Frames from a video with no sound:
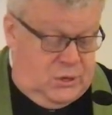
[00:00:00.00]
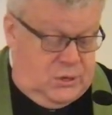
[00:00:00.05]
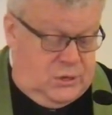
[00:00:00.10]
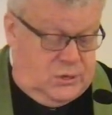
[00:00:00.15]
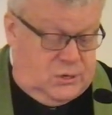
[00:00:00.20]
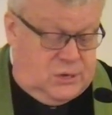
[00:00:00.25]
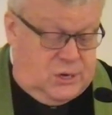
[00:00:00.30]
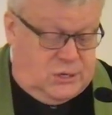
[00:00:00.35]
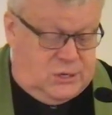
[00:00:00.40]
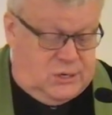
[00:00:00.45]

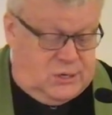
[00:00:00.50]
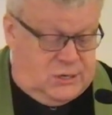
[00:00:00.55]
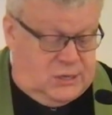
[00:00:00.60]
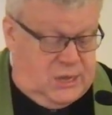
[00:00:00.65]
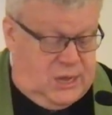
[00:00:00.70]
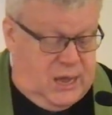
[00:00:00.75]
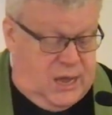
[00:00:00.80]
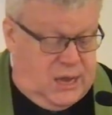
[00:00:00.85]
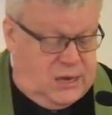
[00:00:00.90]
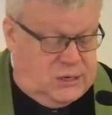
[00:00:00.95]
such is the
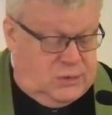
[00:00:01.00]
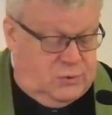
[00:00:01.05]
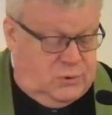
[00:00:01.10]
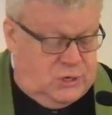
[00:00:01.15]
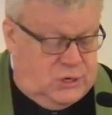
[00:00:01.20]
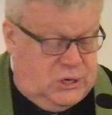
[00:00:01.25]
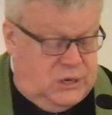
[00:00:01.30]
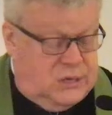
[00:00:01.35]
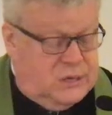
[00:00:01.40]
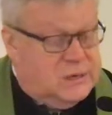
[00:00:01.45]
case with
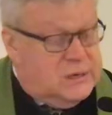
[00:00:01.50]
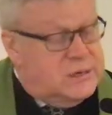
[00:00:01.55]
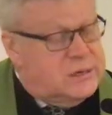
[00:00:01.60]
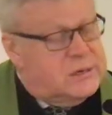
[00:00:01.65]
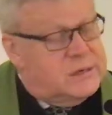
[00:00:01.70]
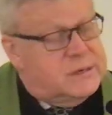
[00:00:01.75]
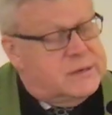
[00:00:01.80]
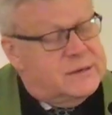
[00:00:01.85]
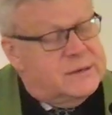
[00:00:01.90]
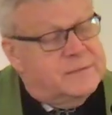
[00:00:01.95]

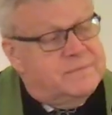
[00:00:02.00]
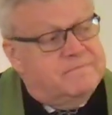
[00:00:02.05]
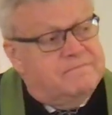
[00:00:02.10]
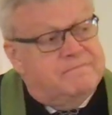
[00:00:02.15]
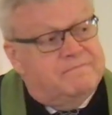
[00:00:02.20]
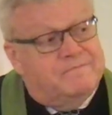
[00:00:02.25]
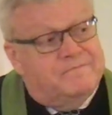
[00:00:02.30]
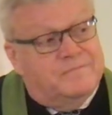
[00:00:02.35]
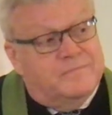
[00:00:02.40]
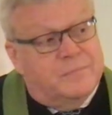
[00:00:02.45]
Jesus.
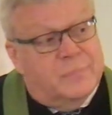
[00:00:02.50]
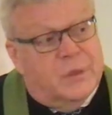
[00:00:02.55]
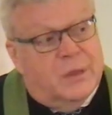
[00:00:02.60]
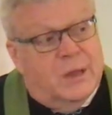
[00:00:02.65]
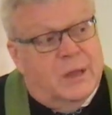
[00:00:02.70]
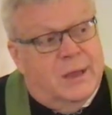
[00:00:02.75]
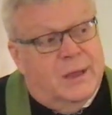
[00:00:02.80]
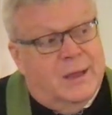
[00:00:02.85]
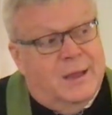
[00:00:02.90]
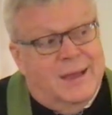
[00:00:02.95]

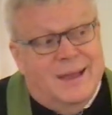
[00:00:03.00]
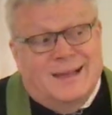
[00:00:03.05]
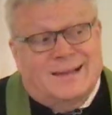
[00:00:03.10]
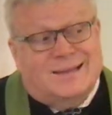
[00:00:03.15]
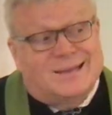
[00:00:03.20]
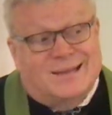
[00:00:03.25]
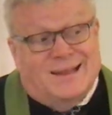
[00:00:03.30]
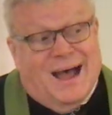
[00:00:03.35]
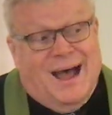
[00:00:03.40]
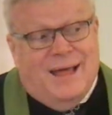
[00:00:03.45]

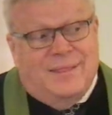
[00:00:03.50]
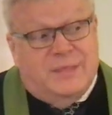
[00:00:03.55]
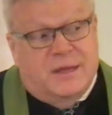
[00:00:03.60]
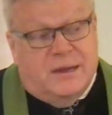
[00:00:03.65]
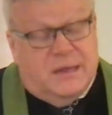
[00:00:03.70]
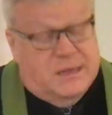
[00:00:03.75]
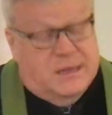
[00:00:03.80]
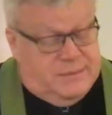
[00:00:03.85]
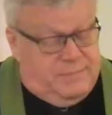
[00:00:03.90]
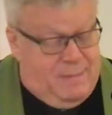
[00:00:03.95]
It's not
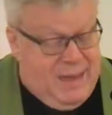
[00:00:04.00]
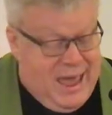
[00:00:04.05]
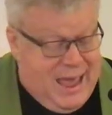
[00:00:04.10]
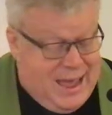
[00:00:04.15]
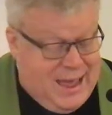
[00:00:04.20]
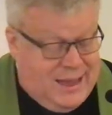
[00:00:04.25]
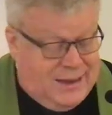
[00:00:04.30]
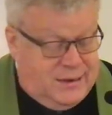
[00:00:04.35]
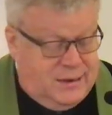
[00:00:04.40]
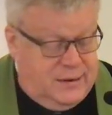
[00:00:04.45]
that he's
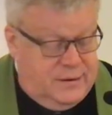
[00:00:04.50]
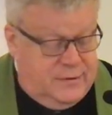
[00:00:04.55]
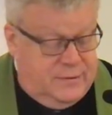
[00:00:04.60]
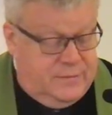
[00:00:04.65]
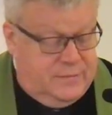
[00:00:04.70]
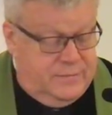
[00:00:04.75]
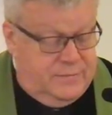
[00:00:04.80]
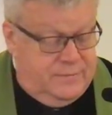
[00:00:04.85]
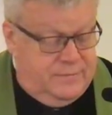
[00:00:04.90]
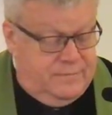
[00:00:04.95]
mad.
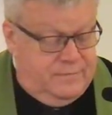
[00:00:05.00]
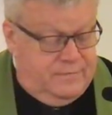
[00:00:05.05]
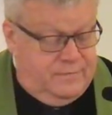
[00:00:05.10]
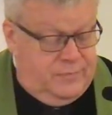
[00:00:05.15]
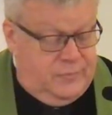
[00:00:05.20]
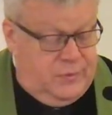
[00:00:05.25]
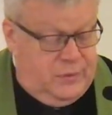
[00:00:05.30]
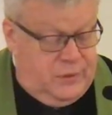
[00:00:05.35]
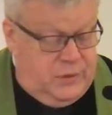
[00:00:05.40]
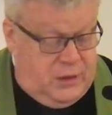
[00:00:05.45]

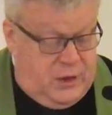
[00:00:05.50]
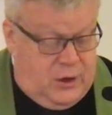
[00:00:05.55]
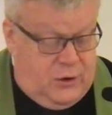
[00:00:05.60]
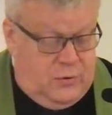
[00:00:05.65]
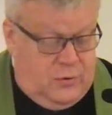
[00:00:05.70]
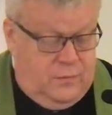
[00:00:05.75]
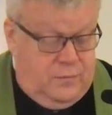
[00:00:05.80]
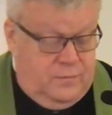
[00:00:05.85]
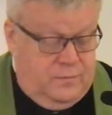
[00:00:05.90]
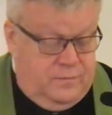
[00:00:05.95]

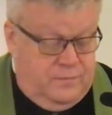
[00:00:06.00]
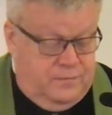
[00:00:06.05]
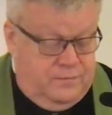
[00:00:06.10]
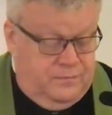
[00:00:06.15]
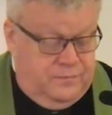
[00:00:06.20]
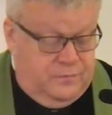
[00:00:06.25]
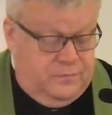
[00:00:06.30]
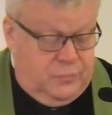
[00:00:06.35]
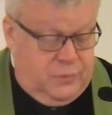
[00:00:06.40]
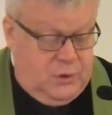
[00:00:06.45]
No.
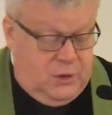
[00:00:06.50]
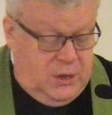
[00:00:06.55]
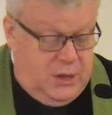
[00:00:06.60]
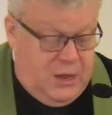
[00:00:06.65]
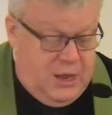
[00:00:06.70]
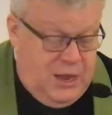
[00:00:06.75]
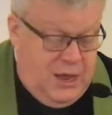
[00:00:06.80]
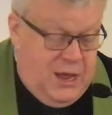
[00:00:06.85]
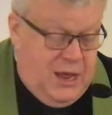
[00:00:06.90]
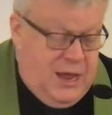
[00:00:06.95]

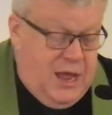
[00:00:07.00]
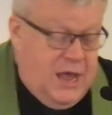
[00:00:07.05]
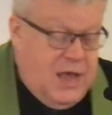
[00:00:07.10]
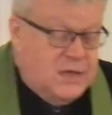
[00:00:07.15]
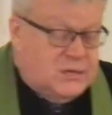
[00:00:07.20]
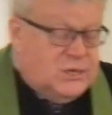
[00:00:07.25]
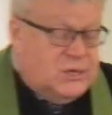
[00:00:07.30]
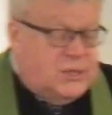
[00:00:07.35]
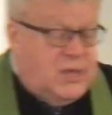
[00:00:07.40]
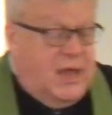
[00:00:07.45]

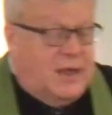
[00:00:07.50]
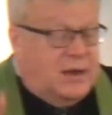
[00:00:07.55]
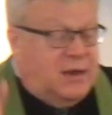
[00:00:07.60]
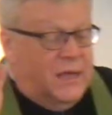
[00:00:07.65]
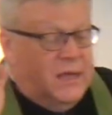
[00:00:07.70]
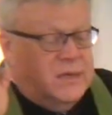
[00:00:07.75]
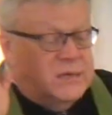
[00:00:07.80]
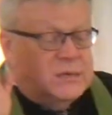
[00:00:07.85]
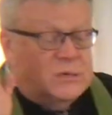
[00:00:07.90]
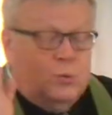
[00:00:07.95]
It's that
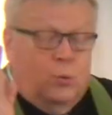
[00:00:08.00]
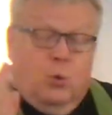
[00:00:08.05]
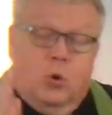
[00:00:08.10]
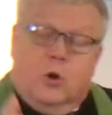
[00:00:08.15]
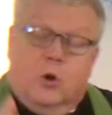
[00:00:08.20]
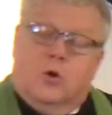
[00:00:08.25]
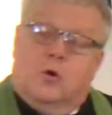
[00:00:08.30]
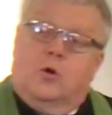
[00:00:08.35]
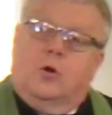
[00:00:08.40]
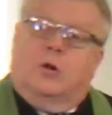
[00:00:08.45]
his
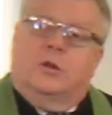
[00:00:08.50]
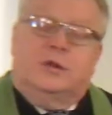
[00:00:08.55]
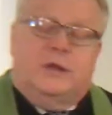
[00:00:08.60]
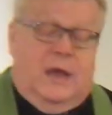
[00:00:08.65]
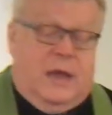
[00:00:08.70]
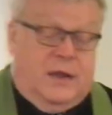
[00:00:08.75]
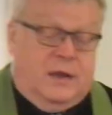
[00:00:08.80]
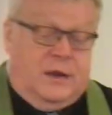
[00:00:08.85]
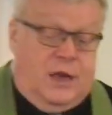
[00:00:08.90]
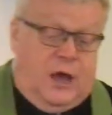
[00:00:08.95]
world,
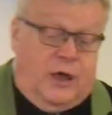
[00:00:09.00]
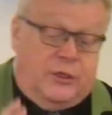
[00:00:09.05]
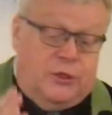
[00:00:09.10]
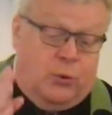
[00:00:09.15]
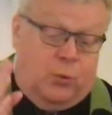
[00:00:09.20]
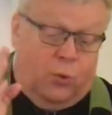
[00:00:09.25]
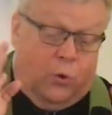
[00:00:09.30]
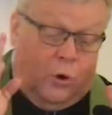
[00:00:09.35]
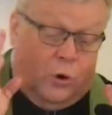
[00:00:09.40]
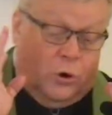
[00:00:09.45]
in
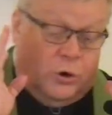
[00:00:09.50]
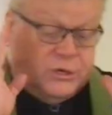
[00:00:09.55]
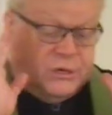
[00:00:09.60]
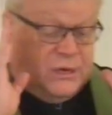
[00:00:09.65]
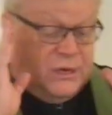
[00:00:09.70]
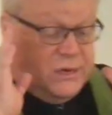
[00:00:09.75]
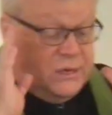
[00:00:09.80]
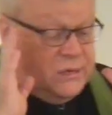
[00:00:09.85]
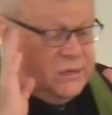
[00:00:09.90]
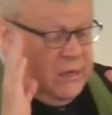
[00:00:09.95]
other words,
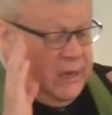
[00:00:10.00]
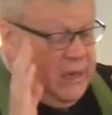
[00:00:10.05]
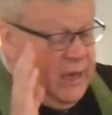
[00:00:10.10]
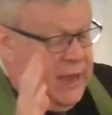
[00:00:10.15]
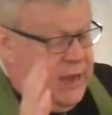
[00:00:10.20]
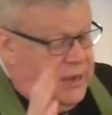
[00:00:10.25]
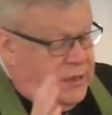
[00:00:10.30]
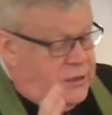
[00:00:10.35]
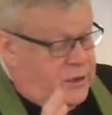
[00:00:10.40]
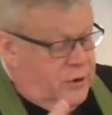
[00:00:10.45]
his
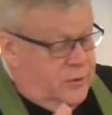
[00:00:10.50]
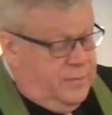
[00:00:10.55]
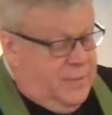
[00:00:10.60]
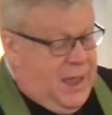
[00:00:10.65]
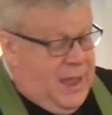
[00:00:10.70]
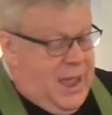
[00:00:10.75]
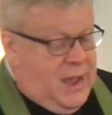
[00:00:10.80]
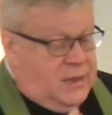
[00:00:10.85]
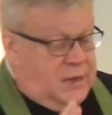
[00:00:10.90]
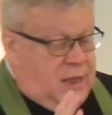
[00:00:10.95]
kingdom,
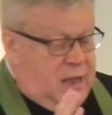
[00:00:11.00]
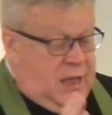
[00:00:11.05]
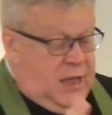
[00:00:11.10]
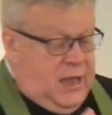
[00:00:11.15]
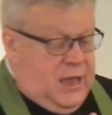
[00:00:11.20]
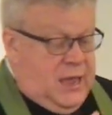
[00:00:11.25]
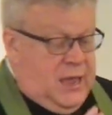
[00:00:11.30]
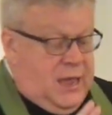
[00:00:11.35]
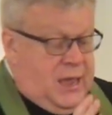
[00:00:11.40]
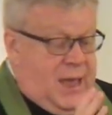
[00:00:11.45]
and
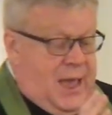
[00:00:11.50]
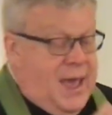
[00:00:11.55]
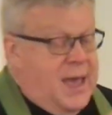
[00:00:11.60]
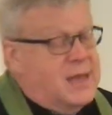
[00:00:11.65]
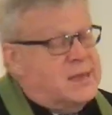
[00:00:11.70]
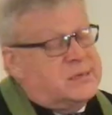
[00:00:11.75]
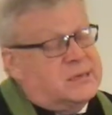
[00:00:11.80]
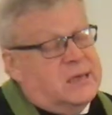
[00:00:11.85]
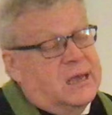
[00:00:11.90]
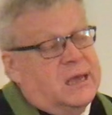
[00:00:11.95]
he
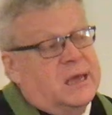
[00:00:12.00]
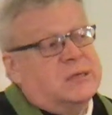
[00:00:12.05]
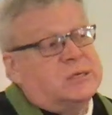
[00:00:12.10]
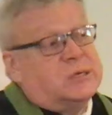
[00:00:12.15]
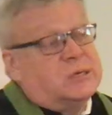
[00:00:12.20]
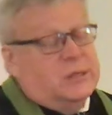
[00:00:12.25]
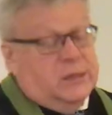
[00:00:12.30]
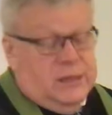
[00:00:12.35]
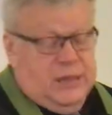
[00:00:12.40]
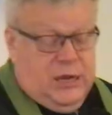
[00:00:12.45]
as
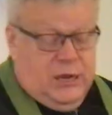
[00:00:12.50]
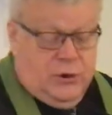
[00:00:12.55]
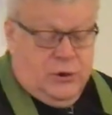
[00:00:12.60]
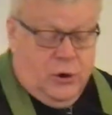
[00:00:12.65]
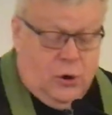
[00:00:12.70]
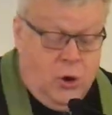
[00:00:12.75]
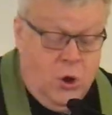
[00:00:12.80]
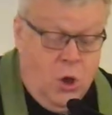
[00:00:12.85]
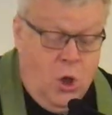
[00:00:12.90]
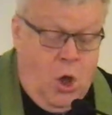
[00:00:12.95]
its
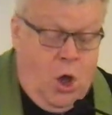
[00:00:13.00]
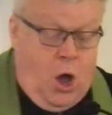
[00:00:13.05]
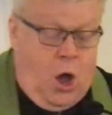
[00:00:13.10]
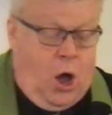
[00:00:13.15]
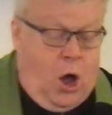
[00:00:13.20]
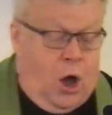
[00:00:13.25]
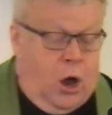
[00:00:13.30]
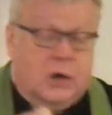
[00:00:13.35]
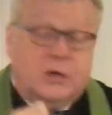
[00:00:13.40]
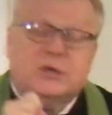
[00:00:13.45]
leader
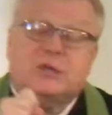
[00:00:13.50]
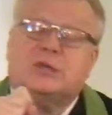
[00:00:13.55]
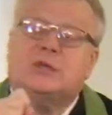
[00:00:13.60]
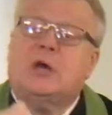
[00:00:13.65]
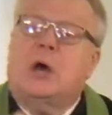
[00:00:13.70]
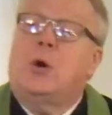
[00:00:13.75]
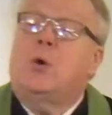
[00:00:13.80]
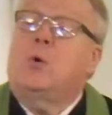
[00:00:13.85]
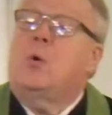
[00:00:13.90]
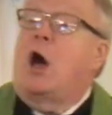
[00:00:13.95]
are
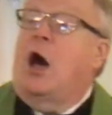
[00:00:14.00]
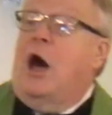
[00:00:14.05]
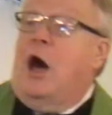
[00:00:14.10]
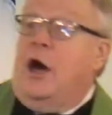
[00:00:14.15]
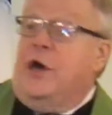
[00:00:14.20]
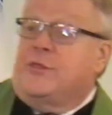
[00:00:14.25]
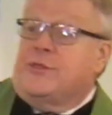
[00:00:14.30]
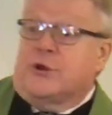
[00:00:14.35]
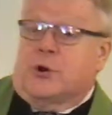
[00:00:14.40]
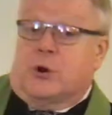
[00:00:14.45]
so
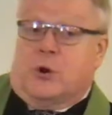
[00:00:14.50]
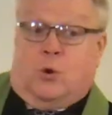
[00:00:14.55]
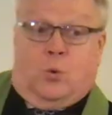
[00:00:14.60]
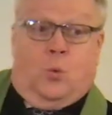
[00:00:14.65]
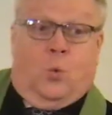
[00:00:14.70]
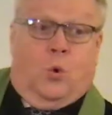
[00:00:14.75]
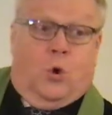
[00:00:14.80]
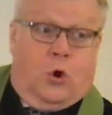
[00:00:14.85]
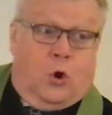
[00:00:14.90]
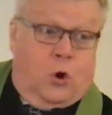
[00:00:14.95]

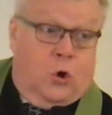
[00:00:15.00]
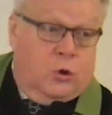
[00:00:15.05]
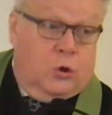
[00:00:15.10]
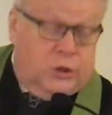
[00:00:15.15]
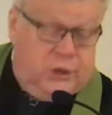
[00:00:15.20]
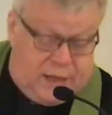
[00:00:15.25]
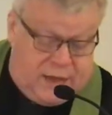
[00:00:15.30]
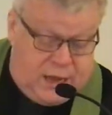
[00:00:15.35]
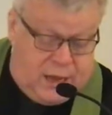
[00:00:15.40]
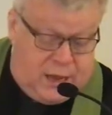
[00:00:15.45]

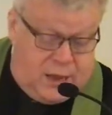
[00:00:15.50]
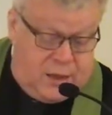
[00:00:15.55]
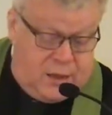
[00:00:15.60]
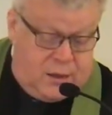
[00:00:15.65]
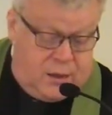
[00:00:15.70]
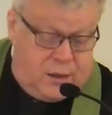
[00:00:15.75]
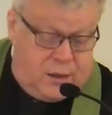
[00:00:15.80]
otherworldly